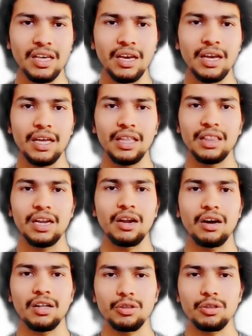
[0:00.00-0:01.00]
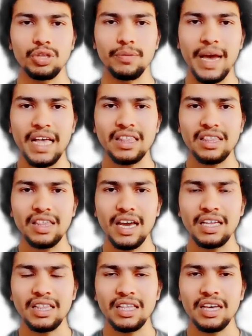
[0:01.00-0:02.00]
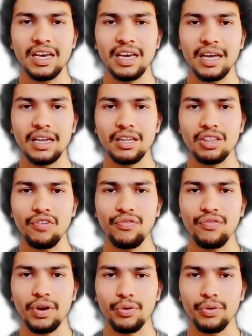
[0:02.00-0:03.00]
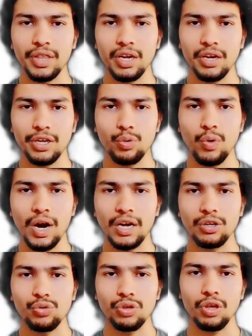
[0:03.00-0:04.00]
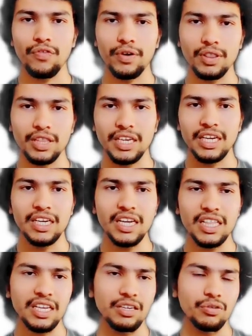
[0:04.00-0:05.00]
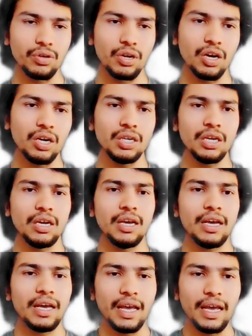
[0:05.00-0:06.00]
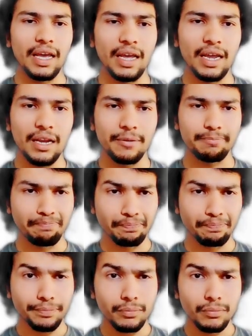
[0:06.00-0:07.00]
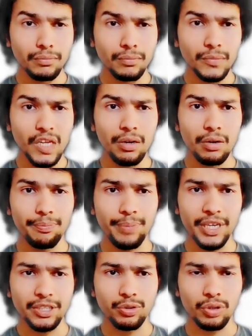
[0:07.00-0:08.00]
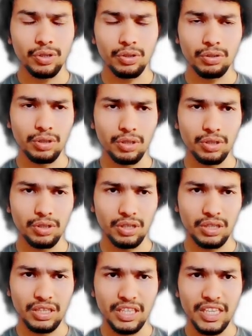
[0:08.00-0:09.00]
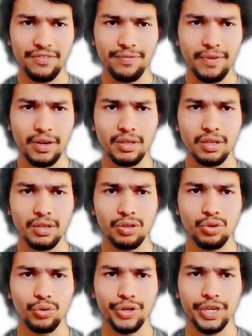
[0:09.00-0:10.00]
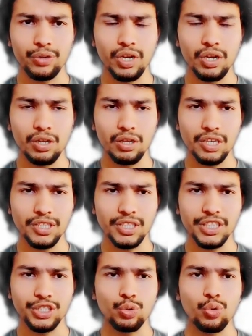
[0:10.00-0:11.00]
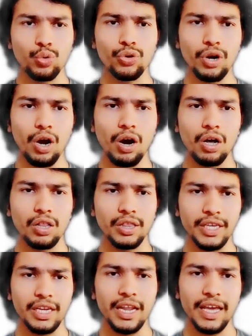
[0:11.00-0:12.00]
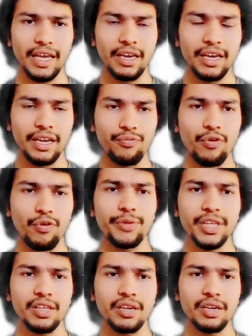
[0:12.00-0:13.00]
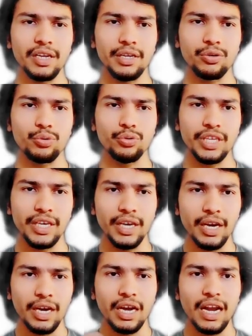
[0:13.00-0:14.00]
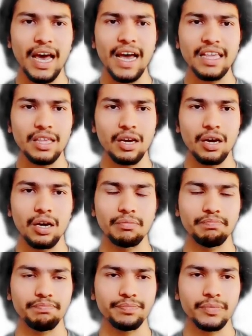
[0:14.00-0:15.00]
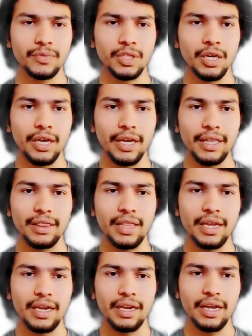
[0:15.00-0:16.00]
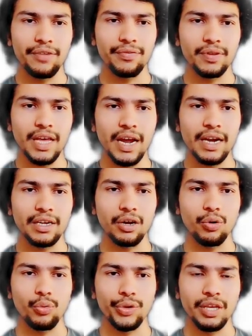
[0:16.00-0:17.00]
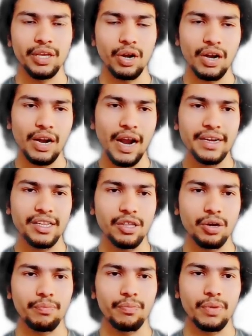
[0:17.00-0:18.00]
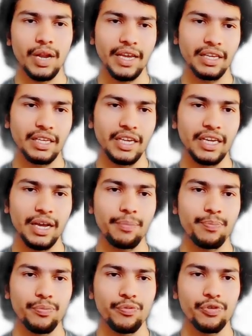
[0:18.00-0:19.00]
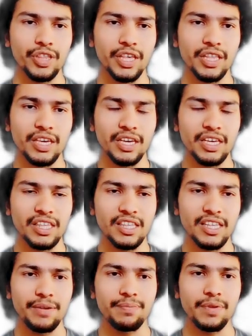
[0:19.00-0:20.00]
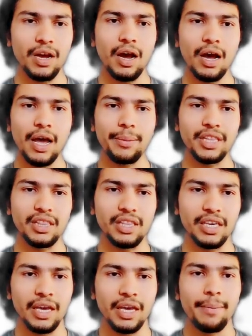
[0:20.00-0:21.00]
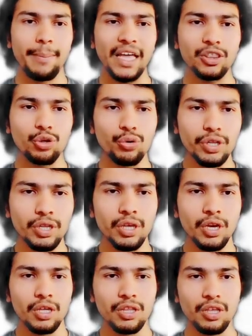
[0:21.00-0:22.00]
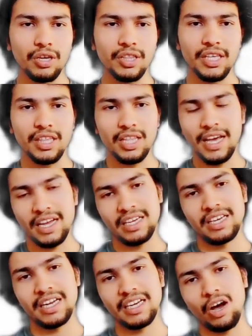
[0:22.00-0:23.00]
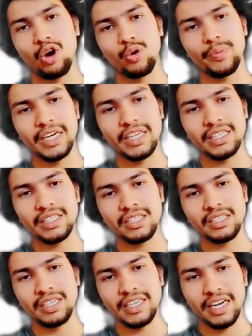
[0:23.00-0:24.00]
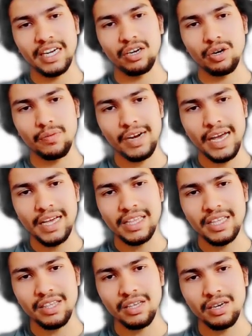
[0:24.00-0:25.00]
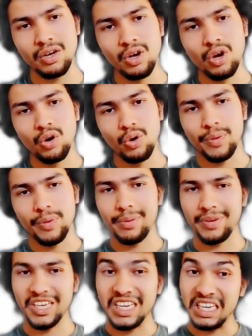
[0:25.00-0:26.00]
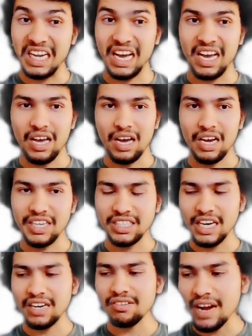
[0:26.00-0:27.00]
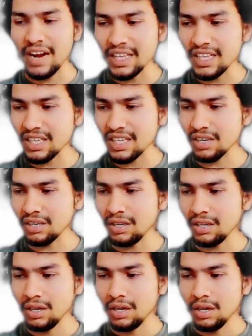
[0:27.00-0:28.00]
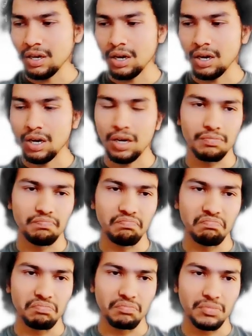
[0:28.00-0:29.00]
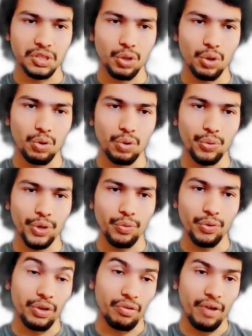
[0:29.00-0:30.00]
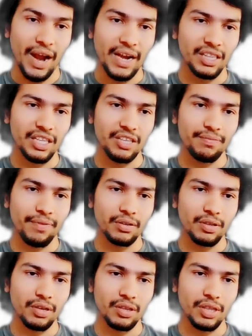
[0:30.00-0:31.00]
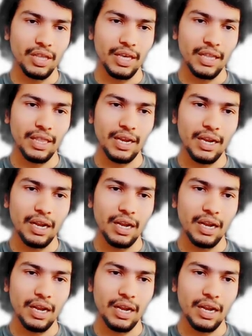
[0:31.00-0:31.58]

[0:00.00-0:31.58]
and then also the batch size, and shuffle whether you want to shuffle the data set or not. And based on this function, so it will just store all the like information into the class, and then after that we write some like data preprocessing script, I mean the methods such as like data augmentation, data normalization, or maybe data standardization. So we write these functions, and then